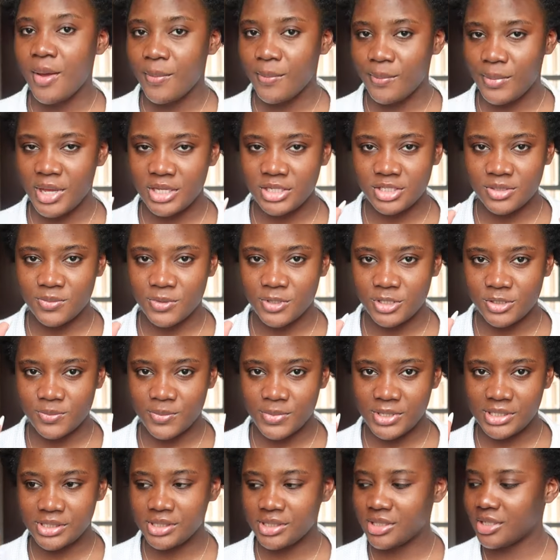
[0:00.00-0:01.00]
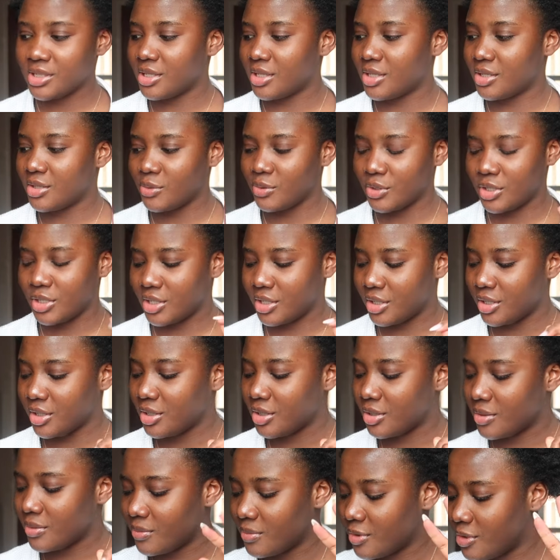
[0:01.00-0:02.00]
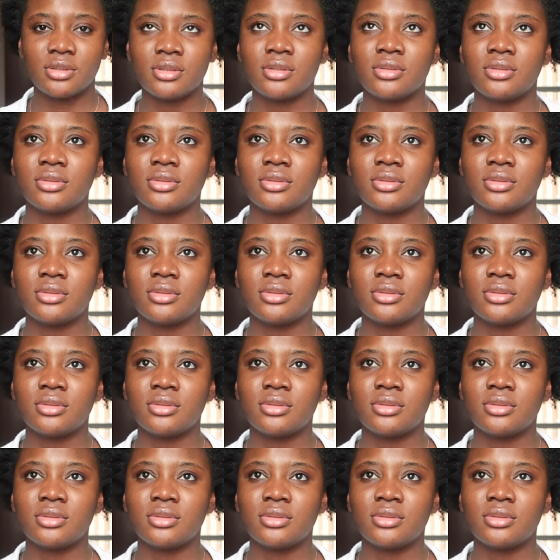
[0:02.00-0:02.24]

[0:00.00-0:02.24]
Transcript: Much, much better, okay?